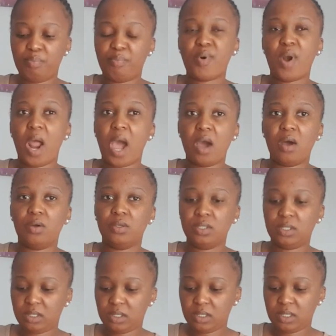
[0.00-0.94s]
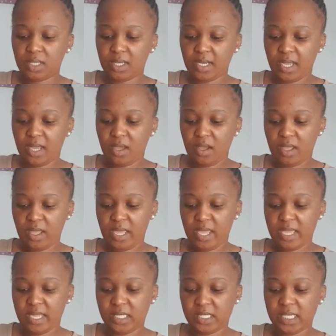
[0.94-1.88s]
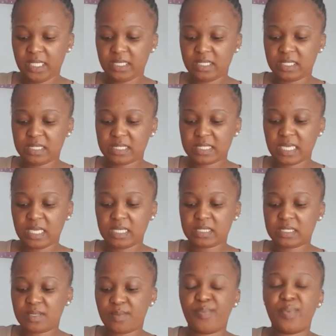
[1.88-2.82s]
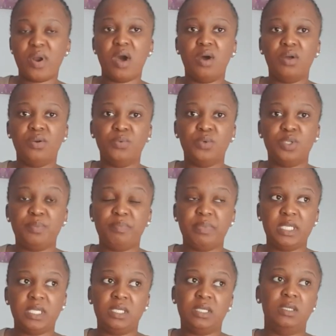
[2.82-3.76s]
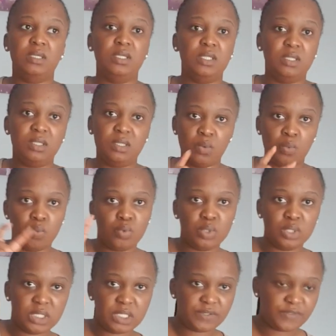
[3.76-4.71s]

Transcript: brown, and in this case the brown would be the wood